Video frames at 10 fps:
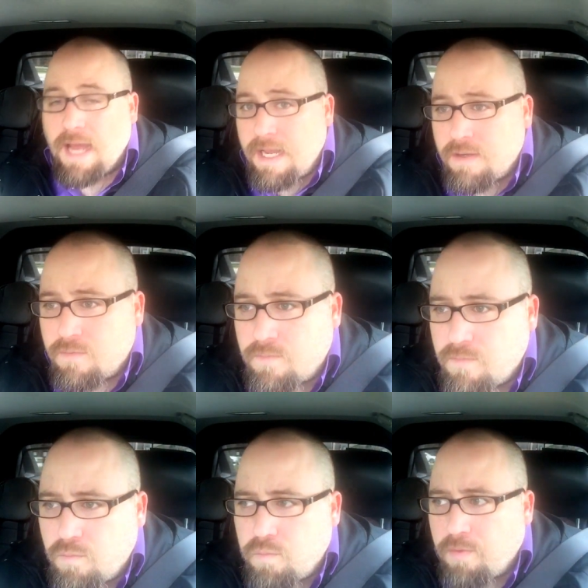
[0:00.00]

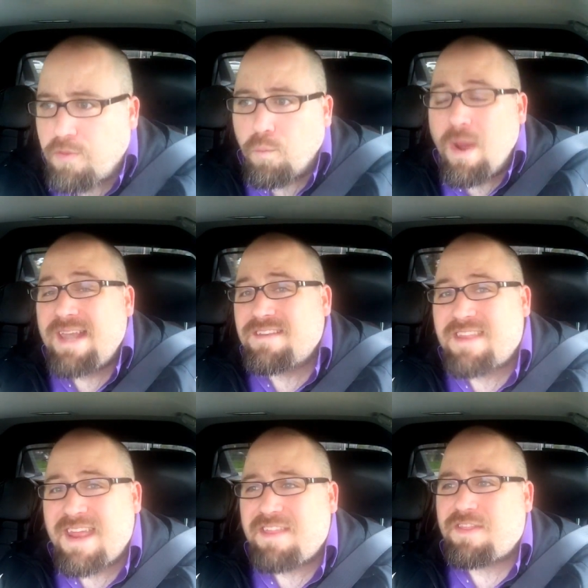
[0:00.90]
on the
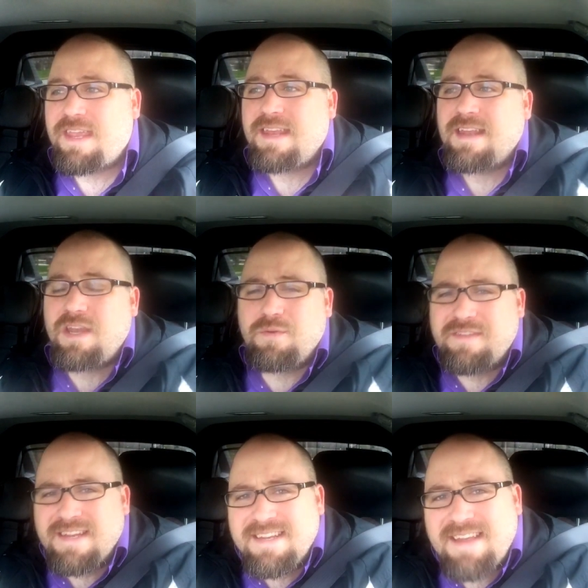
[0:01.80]
Wednesday thinking that he
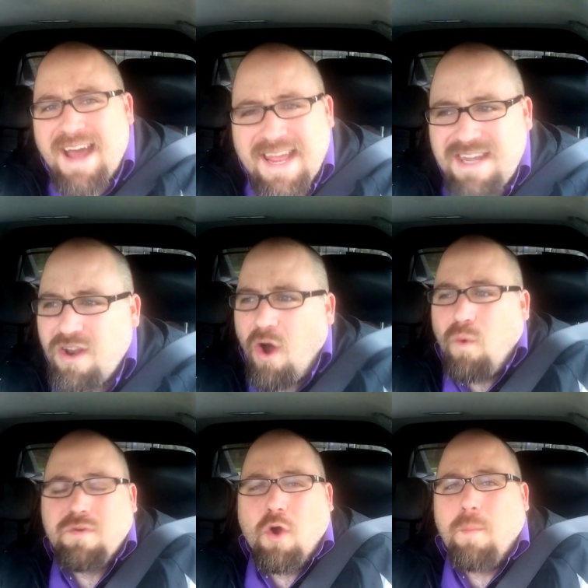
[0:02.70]
was going to die?
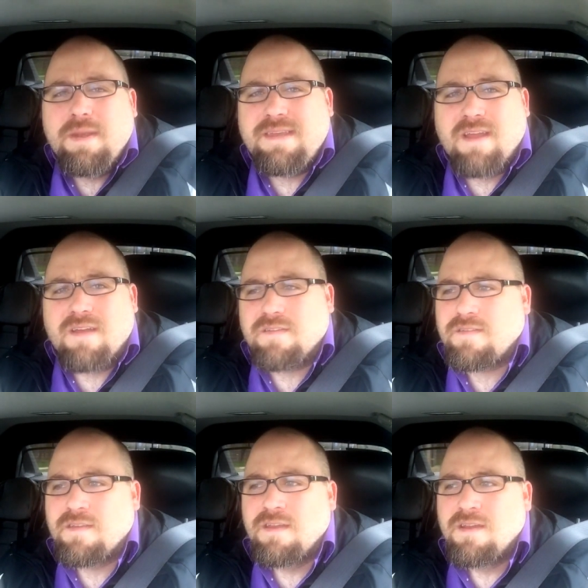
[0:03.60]
No, nobody does.